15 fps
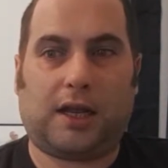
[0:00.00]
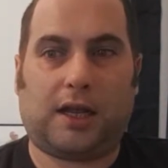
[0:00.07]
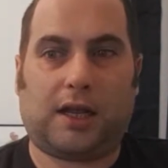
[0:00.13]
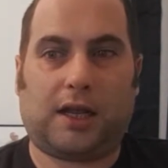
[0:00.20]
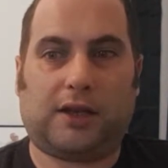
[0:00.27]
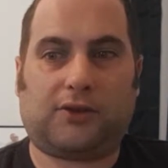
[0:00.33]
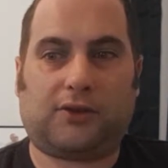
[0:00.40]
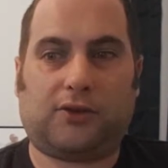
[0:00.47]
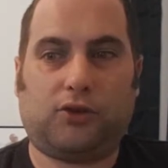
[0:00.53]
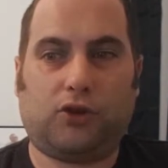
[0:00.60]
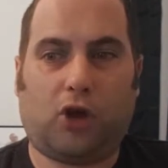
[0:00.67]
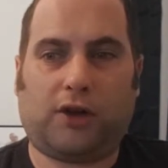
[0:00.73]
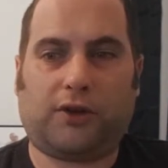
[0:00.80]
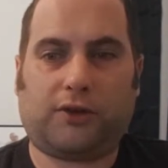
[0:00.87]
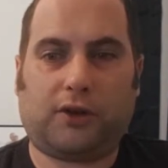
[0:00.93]
It's
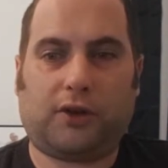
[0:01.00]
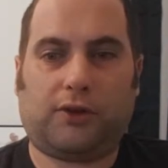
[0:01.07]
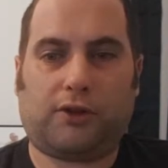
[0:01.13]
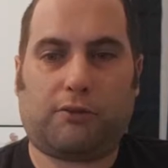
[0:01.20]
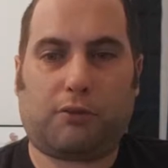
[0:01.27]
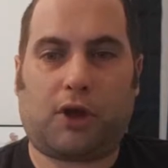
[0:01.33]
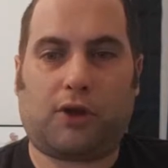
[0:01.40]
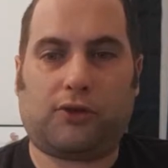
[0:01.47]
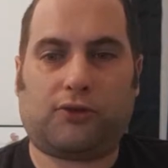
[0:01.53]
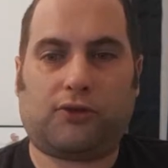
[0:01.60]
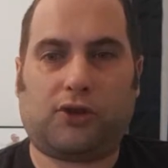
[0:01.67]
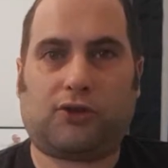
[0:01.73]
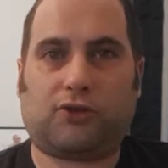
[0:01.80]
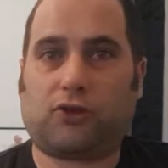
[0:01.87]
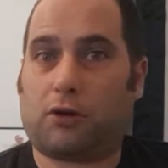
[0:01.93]
not the most
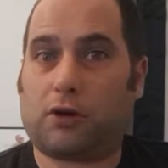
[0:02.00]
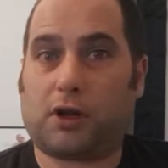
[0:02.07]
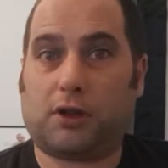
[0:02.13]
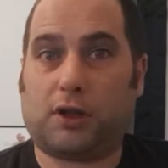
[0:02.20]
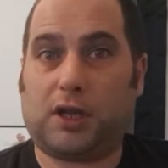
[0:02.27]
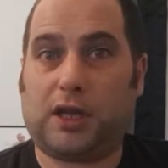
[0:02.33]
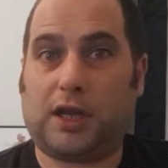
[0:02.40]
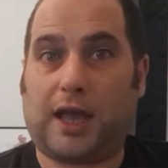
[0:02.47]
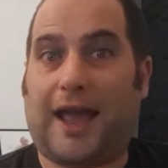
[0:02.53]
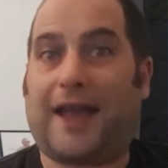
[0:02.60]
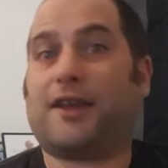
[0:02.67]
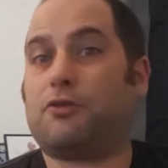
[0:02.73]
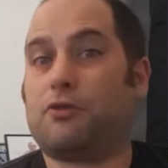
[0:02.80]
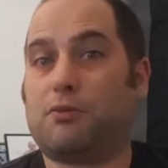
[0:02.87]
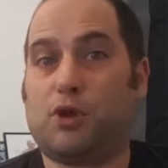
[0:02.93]
historically
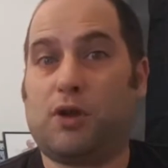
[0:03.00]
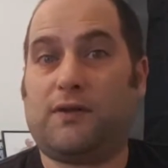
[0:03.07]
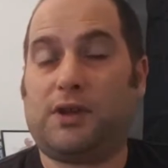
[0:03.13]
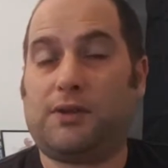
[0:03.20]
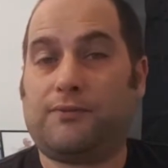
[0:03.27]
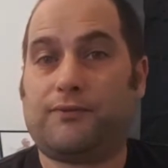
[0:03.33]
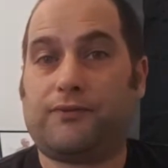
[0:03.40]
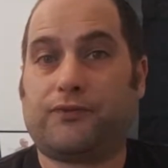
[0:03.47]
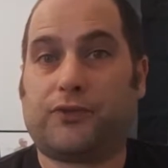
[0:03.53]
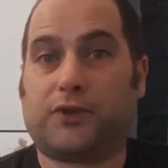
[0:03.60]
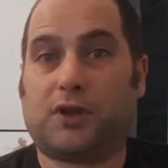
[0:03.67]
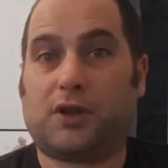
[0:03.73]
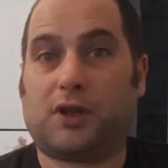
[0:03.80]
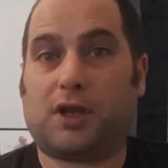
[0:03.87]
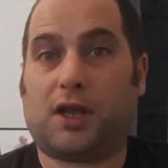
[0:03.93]
accurate movie,
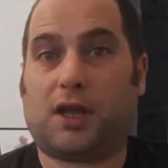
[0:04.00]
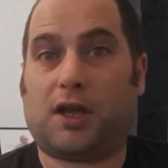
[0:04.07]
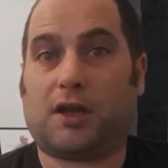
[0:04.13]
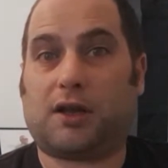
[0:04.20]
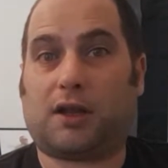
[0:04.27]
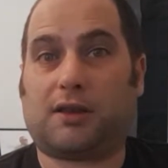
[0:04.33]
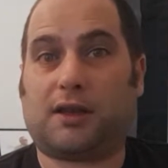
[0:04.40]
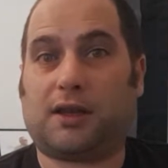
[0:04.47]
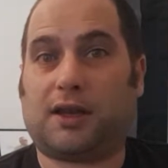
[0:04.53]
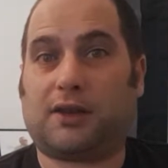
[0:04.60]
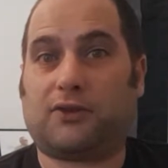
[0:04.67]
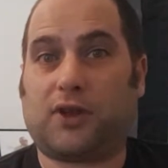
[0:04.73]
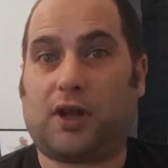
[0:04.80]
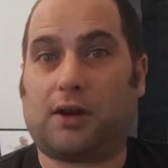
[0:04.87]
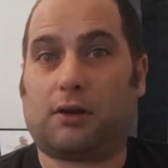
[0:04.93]
and I think that's
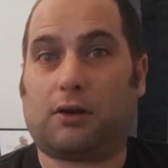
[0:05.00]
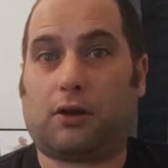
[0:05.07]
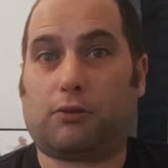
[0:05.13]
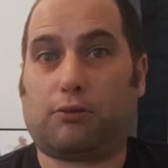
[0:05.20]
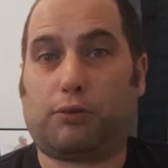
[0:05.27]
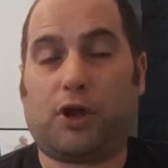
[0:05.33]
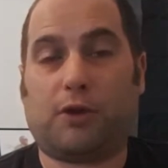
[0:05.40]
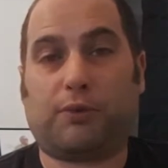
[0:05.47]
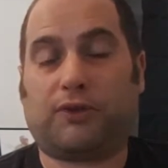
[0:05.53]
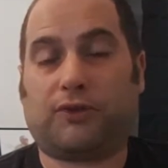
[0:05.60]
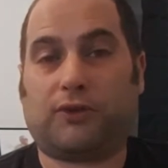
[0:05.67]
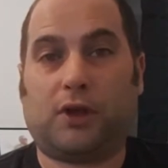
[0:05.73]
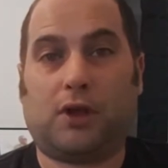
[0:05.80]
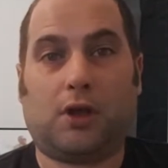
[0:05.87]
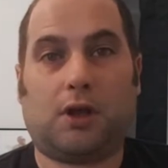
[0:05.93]
done on
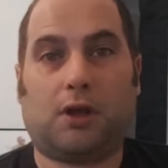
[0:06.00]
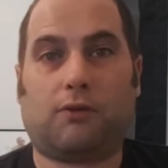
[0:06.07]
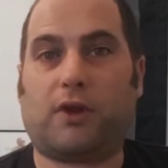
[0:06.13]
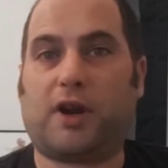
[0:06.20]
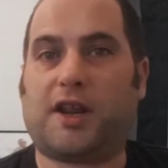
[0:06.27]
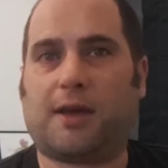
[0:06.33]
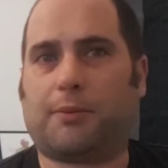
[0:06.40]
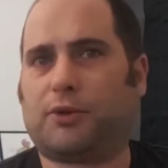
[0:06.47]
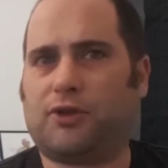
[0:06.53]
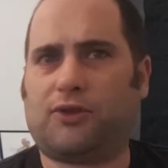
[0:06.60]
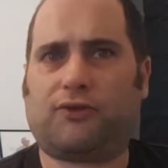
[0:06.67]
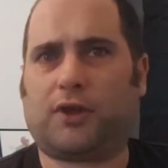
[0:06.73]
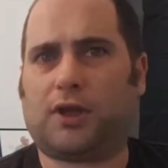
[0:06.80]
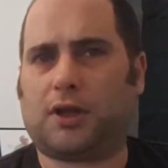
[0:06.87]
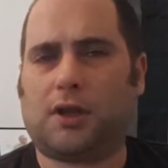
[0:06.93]
purpose. Reading up on this
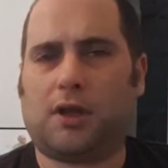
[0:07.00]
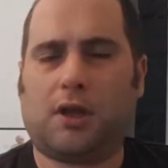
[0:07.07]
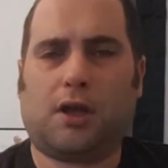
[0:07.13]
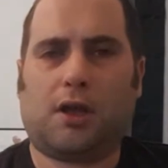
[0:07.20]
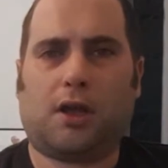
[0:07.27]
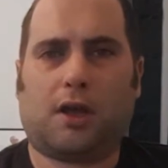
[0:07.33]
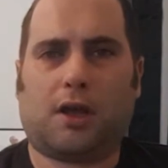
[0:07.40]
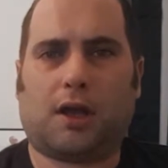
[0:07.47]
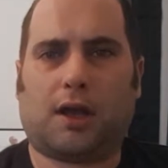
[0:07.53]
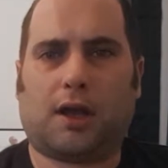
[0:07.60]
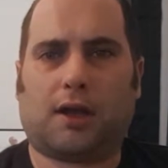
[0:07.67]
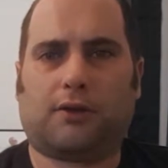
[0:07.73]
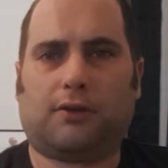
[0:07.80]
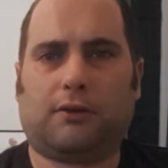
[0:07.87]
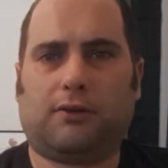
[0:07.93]
flick,
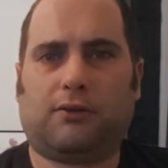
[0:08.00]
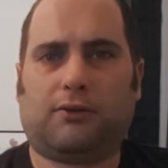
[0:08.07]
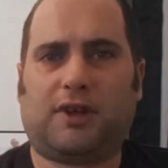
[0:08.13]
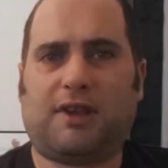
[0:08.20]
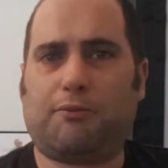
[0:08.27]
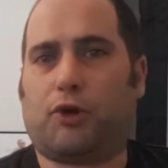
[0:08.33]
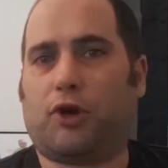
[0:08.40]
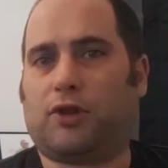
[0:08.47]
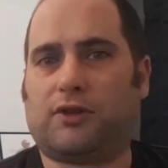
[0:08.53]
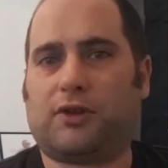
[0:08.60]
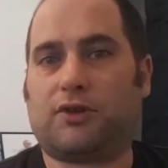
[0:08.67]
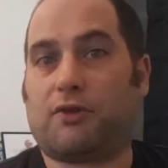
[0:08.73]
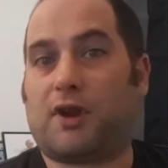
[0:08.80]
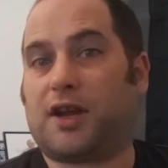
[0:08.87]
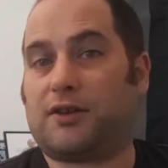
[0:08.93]
Tim Burton, the
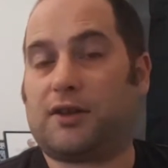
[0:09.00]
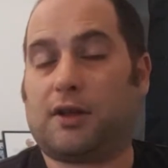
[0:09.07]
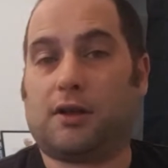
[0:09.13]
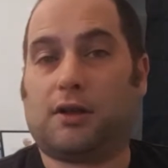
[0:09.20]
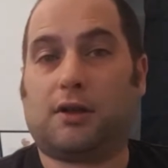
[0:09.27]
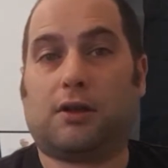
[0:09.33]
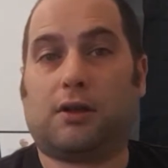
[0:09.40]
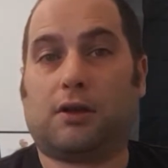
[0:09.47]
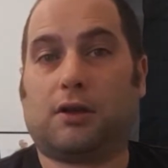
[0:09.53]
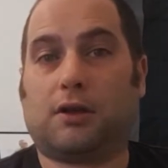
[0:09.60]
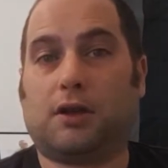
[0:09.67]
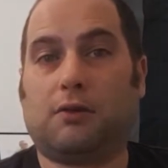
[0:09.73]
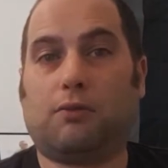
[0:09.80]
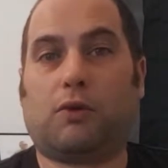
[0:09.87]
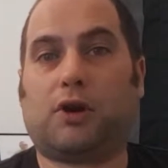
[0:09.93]
director,
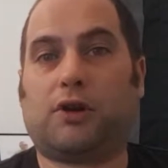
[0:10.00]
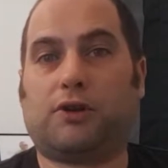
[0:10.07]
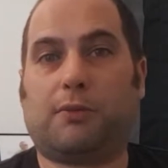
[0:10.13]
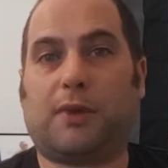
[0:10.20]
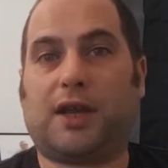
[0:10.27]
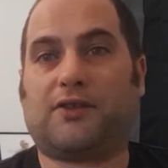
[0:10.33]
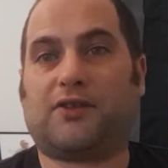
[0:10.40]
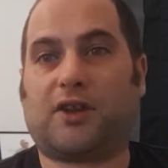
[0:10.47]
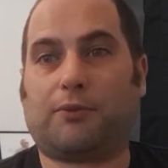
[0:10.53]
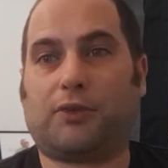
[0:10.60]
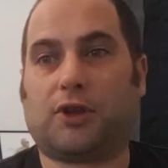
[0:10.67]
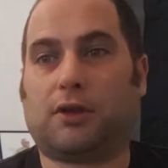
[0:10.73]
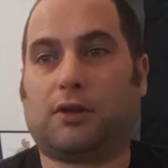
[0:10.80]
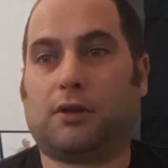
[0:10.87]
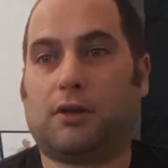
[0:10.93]
he wanted to make
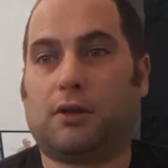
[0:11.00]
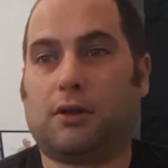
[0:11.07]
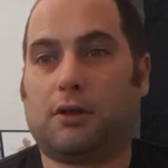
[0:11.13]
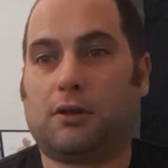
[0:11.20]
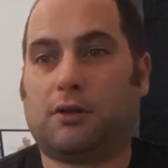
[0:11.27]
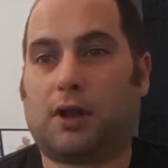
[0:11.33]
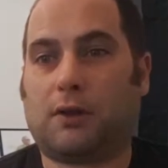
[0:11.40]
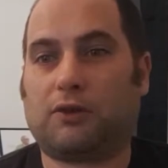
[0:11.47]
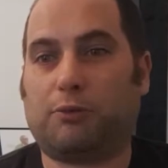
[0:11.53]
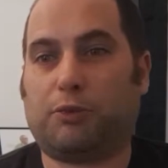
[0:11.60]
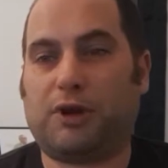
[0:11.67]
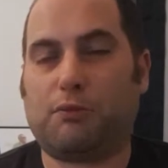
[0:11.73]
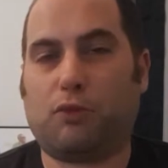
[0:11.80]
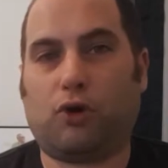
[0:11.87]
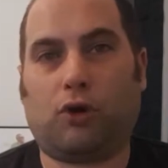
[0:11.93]
something that was a
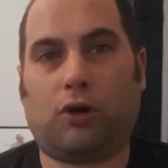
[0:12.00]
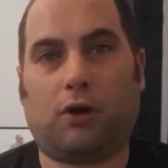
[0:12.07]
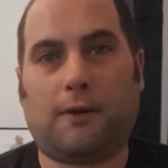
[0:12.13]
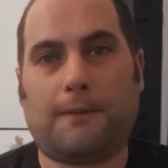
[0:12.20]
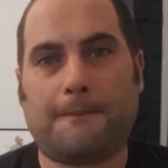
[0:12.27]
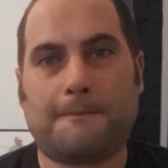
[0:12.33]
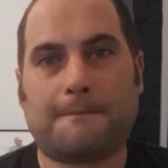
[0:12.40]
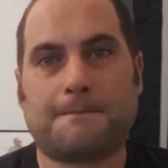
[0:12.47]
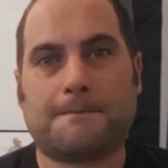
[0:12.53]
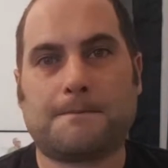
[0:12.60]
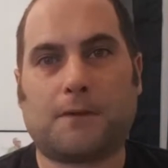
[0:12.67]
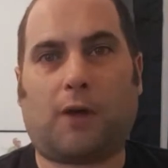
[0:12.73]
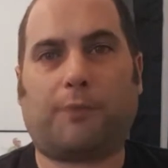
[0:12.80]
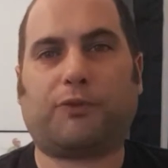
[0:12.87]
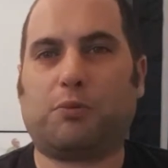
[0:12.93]
bit more
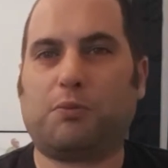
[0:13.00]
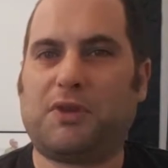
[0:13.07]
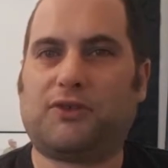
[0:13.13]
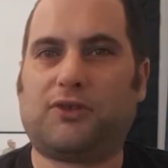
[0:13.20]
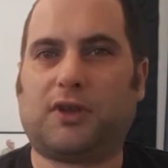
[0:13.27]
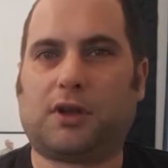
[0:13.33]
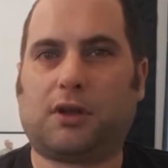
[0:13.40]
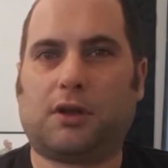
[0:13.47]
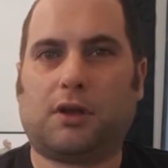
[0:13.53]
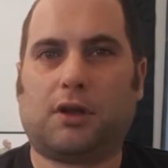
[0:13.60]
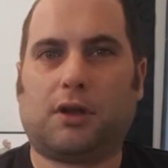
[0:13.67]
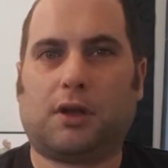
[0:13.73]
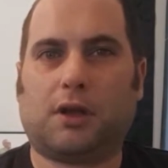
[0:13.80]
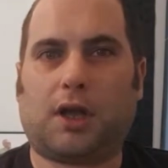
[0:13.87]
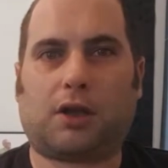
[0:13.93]
optimistic
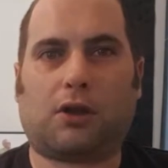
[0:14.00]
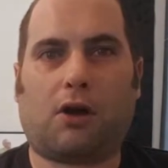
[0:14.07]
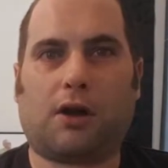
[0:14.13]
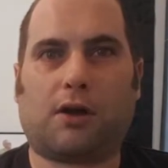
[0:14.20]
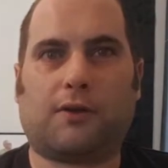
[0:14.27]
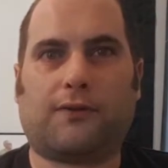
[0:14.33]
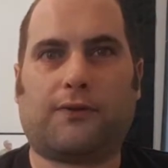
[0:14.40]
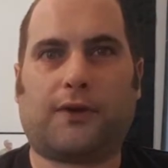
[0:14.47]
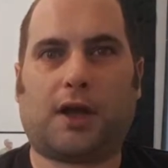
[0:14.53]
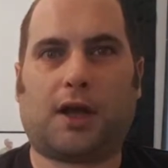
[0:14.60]
and kind of